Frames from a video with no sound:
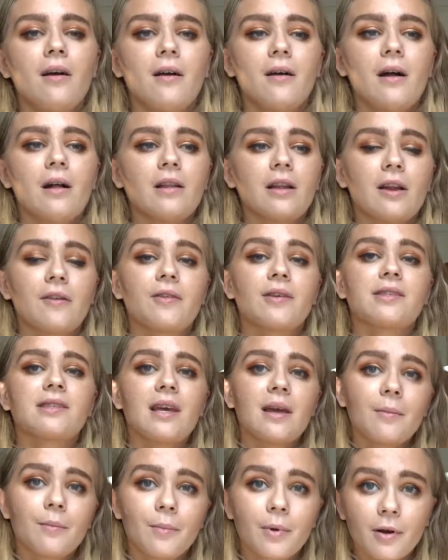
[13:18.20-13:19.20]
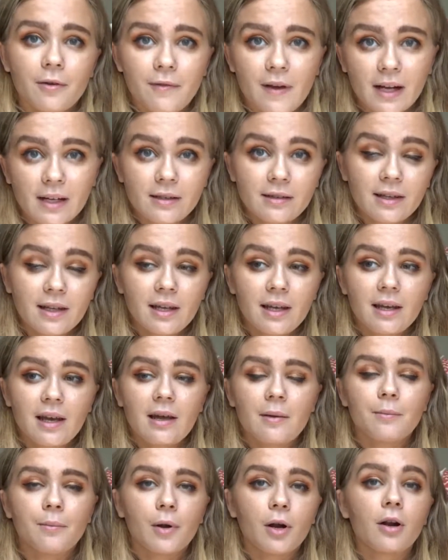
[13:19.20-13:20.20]
a lot of this
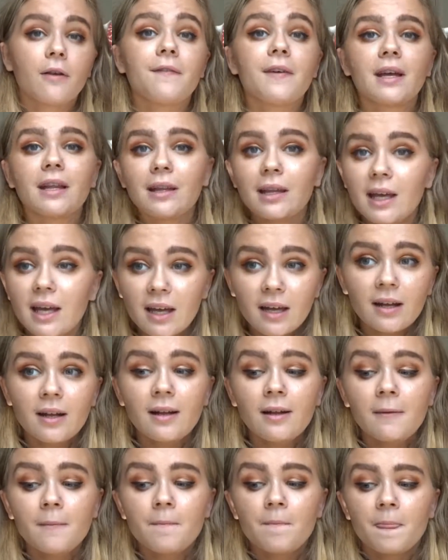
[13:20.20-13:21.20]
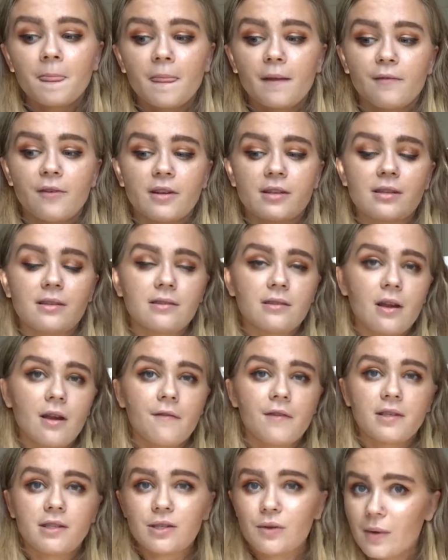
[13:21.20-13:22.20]
imperfectly versus none of
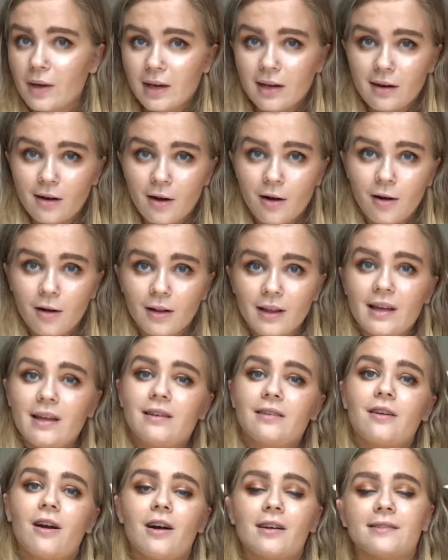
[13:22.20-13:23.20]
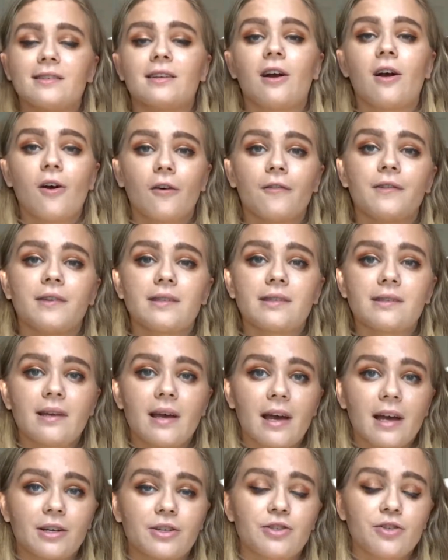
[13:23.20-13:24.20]
us doing it at all and causing all of this
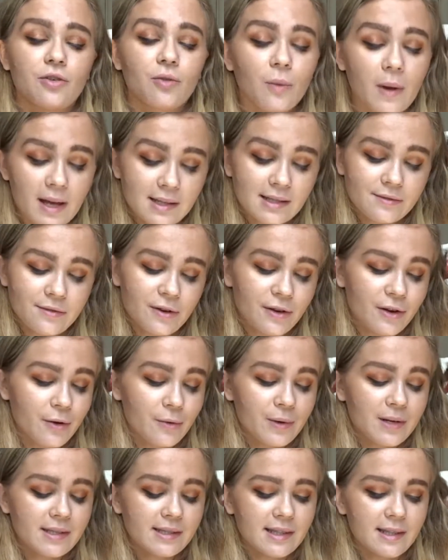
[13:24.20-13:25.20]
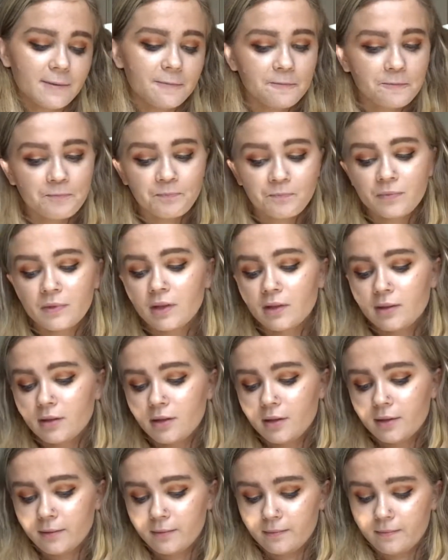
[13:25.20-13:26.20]
extra waste for no reason.
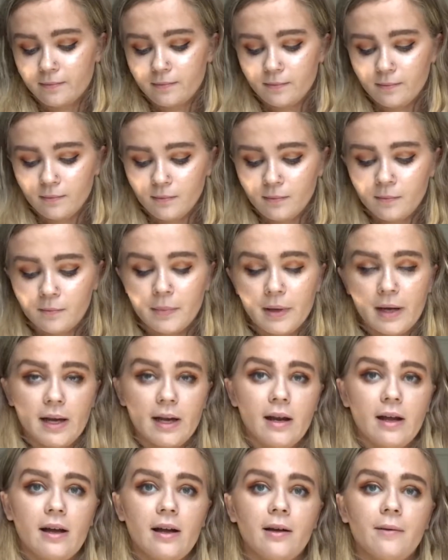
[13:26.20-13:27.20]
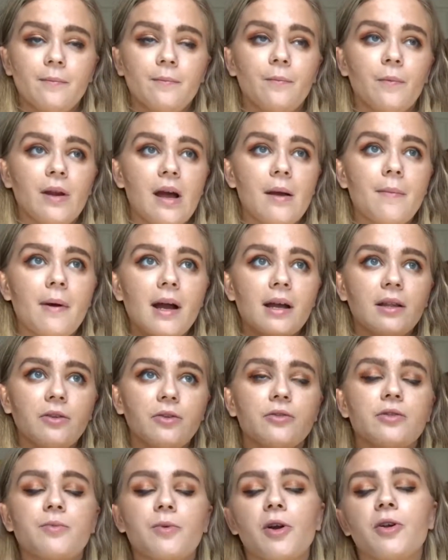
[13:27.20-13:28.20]
But when I buy
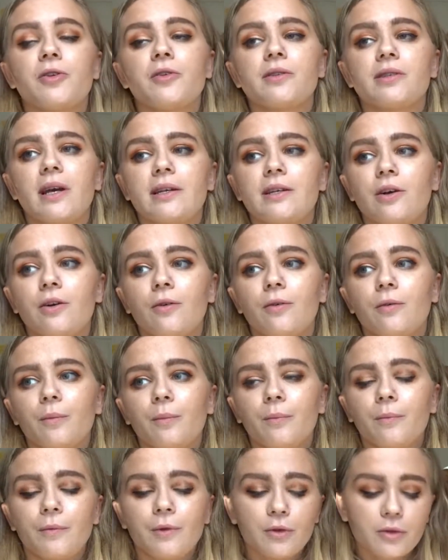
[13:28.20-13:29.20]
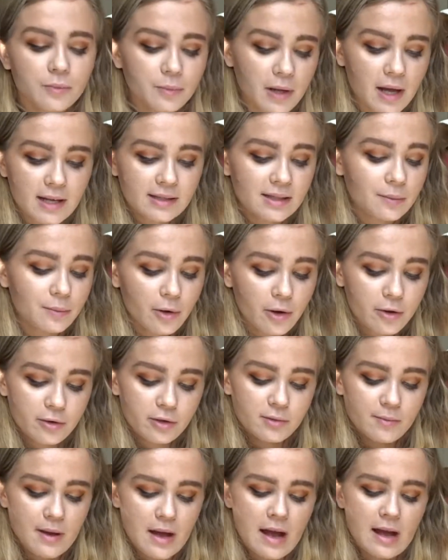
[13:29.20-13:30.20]
loose produce, I don't use plastic
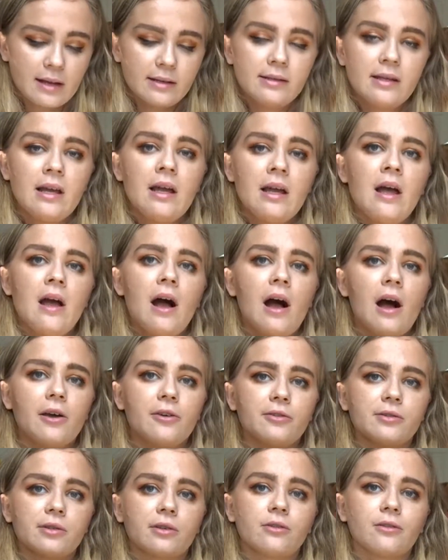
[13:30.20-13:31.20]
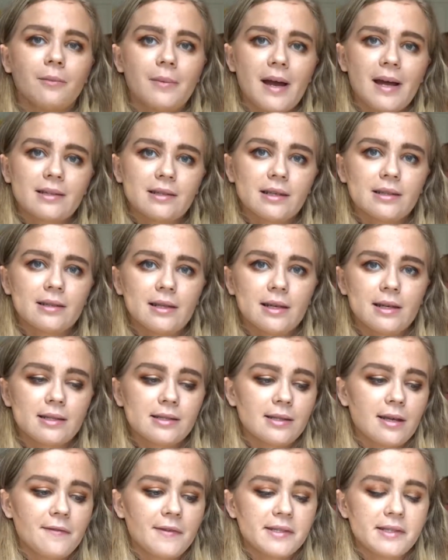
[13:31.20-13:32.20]
produce bags. I'll use little bags like this
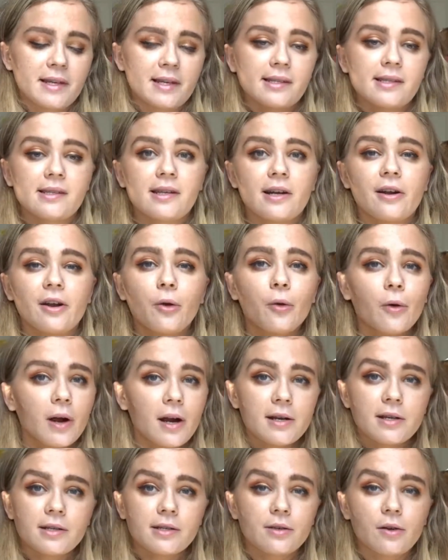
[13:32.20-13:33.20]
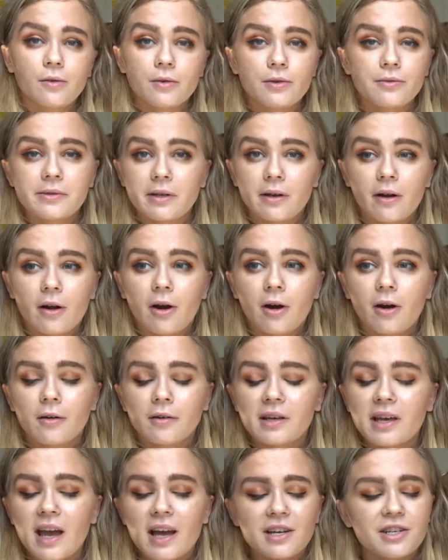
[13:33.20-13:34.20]
if it's necessary, or I just don't use it at all.
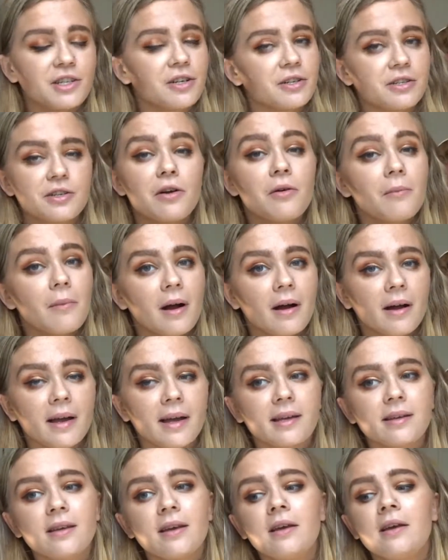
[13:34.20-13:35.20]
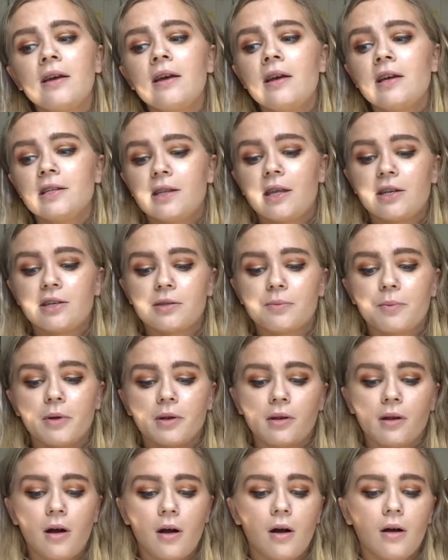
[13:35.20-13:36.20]
Cashiers don't mind. They just put
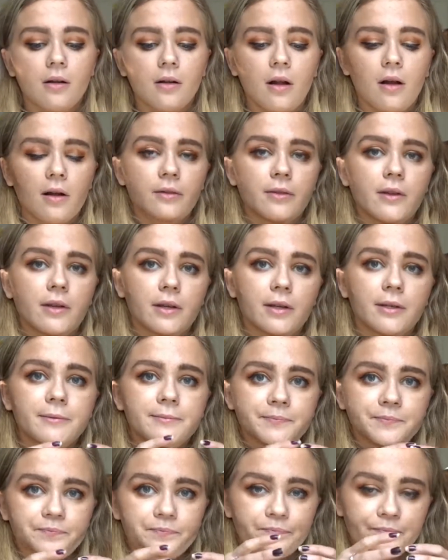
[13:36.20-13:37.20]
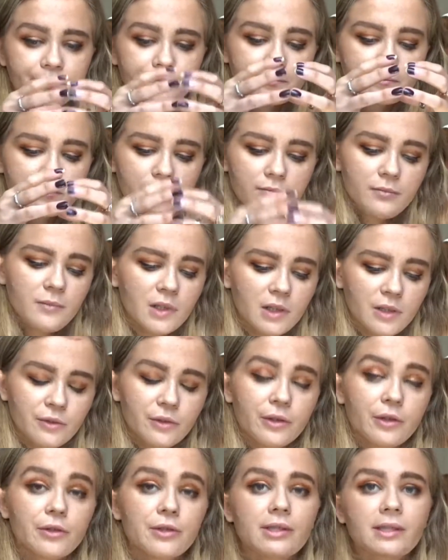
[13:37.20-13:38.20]
it all on the
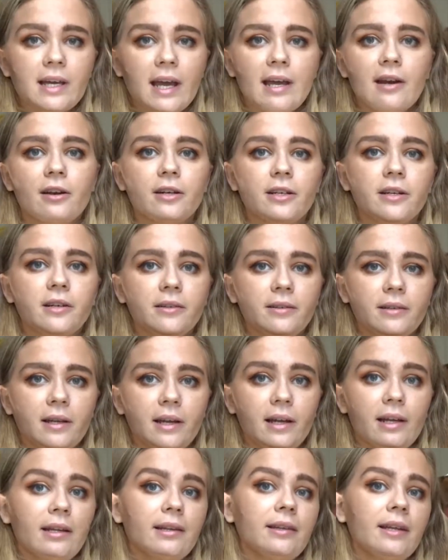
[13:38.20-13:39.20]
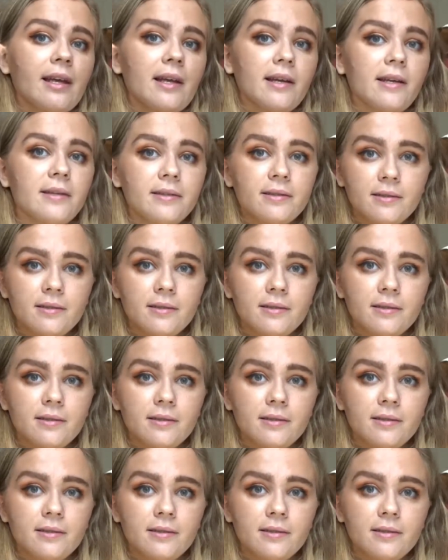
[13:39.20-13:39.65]
little scanner and they